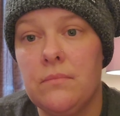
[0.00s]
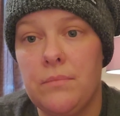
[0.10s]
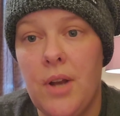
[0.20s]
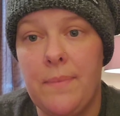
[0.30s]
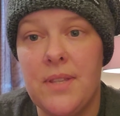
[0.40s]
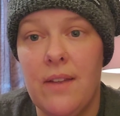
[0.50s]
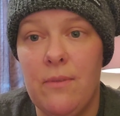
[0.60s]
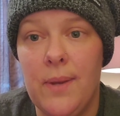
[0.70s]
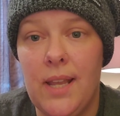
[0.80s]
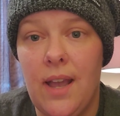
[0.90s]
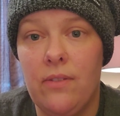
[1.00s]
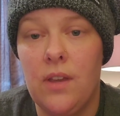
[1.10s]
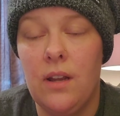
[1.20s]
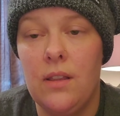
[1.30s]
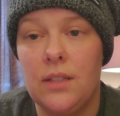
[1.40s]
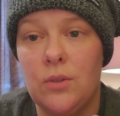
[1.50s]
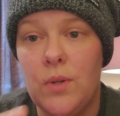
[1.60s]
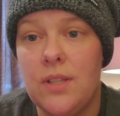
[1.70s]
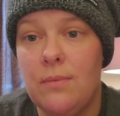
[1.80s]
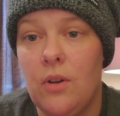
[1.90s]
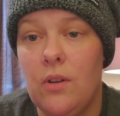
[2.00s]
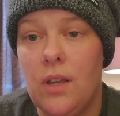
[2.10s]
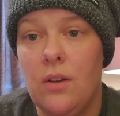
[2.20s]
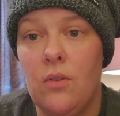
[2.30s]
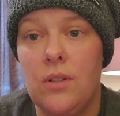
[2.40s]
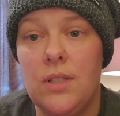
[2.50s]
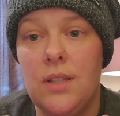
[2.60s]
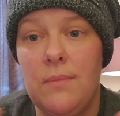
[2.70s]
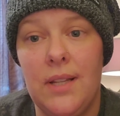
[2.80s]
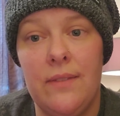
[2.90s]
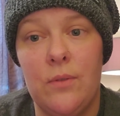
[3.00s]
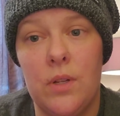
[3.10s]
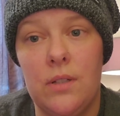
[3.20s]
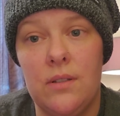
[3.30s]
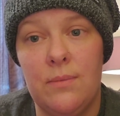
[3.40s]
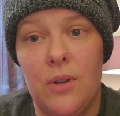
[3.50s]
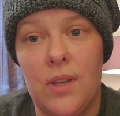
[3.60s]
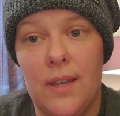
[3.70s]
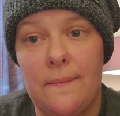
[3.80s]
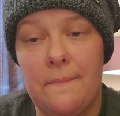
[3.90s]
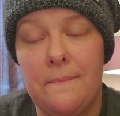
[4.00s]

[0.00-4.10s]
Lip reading: props to everybody out there that's quit smoking or is in the middle of quitting smoking.